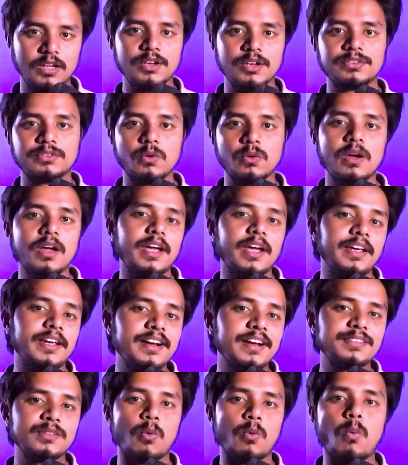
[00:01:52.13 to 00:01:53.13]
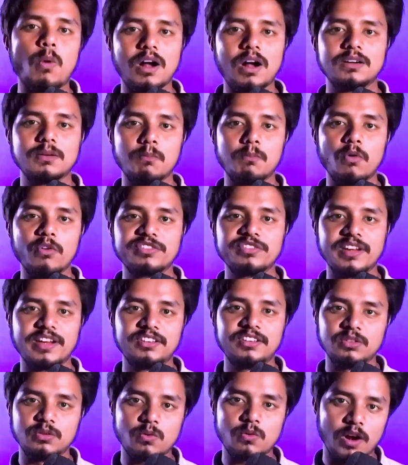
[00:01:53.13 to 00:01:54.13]
So here's what most
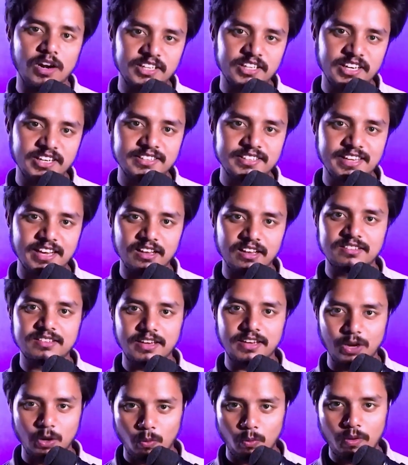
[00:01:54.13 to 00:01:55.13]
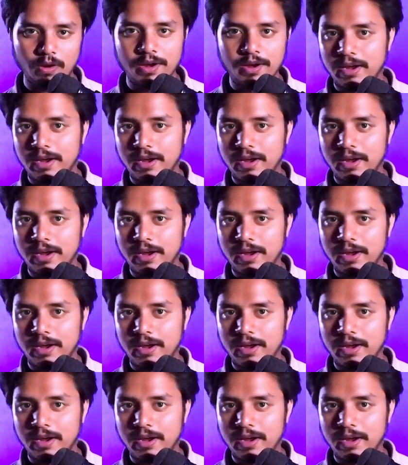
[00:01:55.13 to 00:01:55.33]
SEO content tells you.